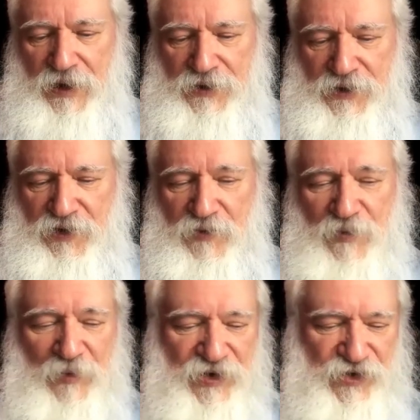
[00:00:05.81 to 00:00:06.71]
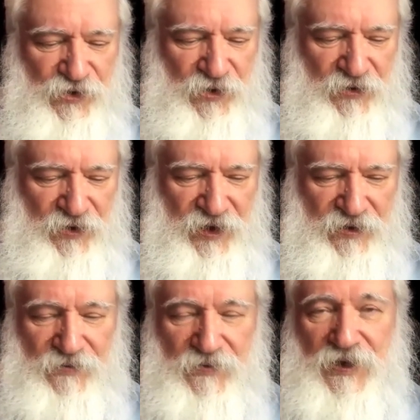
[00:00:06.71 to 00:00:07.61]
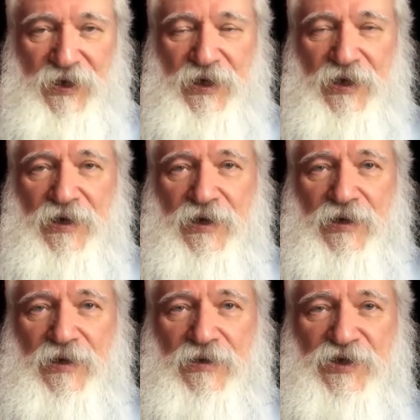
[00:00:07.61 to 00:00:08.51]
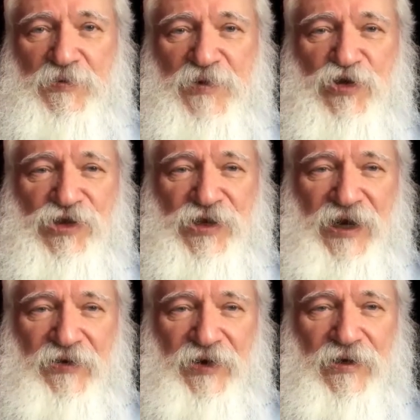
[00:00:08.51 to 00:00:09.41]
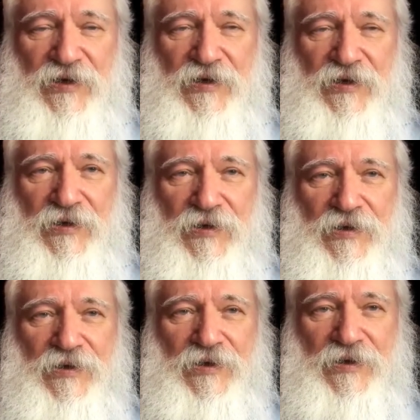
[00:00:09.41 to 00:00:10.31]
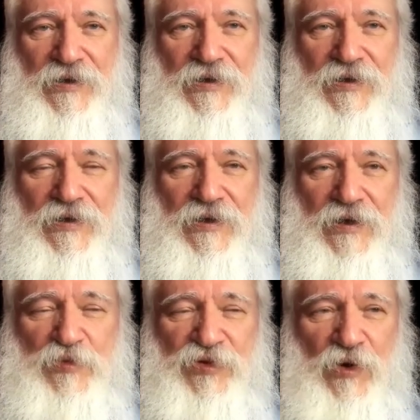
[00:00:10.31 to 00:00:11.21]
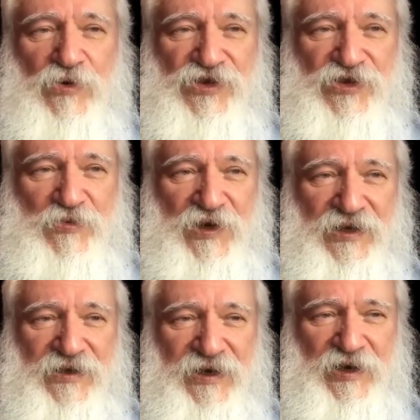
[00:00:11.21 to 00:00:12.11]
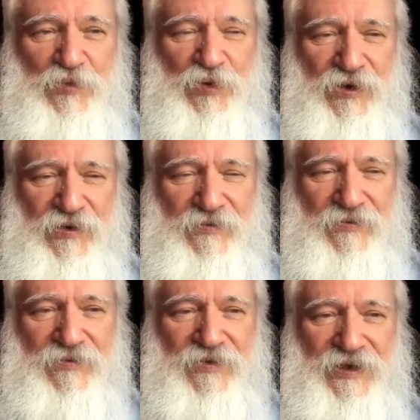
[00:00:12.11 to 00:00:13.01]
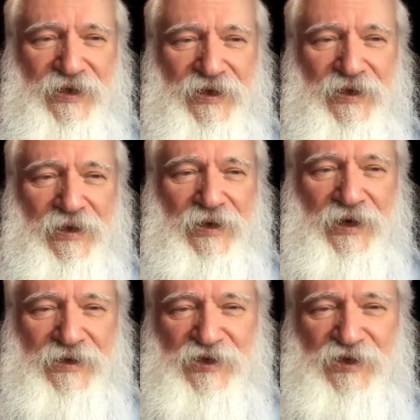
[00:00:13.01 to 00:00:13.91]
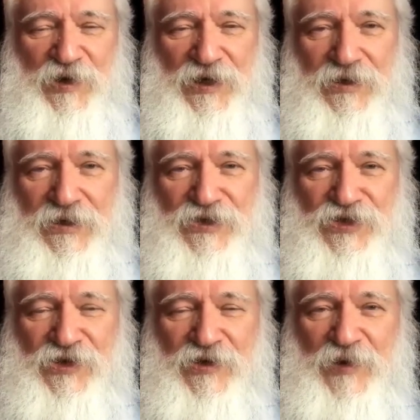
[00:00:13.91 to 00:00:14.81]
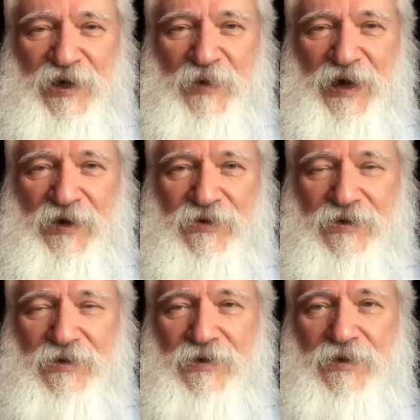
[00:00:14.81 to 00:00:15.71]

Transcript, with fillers: So to remember the story that this missionary approaches me at the airport and gives me a little sermon about